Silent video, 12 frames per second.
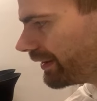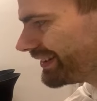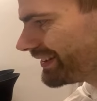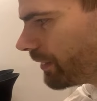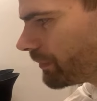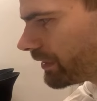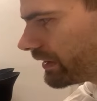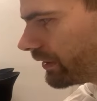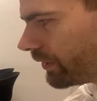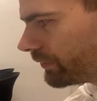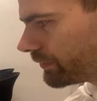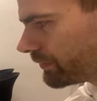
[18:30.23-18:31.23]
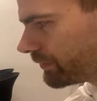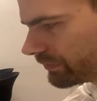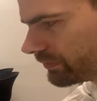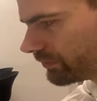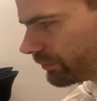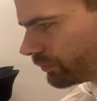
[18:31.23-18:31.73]
summary of
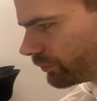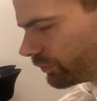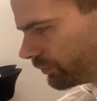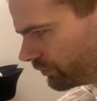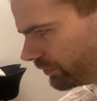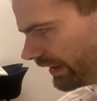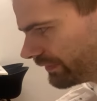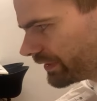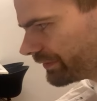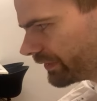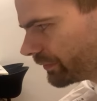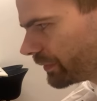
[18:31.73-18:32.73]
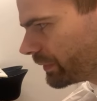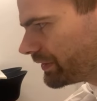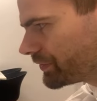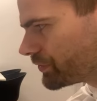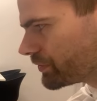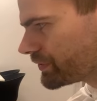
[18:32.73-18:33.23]
everything we
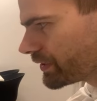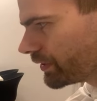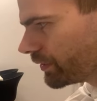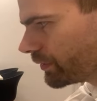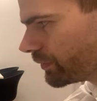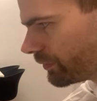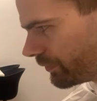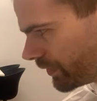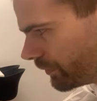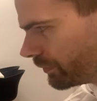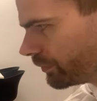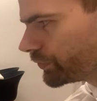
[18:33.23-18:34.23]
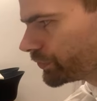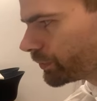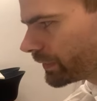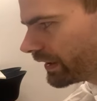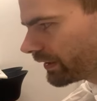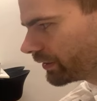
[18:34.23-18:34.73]
went through. So from move to
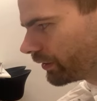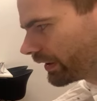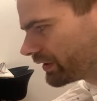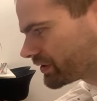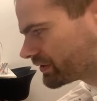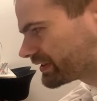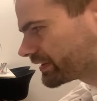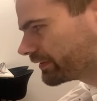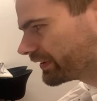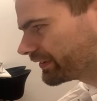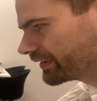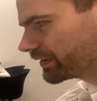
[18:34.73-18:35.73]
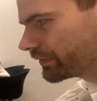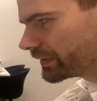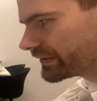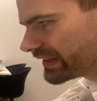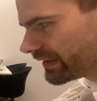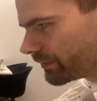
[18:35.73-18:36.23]
priority allocation services, we
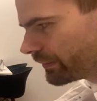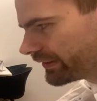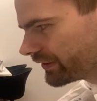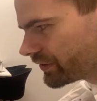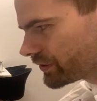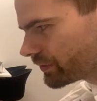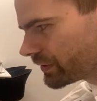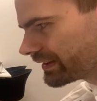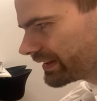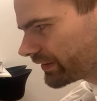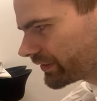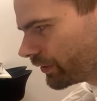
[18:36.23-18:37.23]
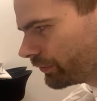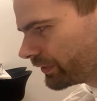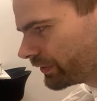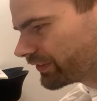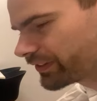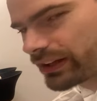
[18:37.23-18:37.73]
send a message to the tax
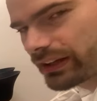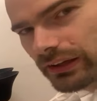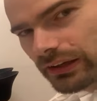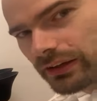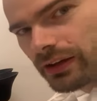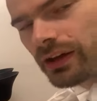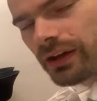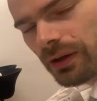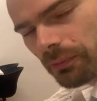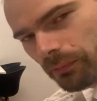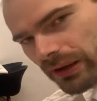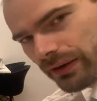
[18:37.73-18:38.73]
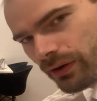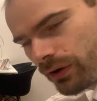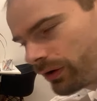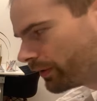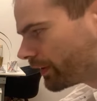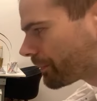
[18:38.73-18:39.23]
office in
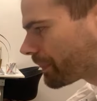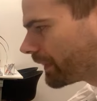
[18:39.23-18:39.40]
Brno.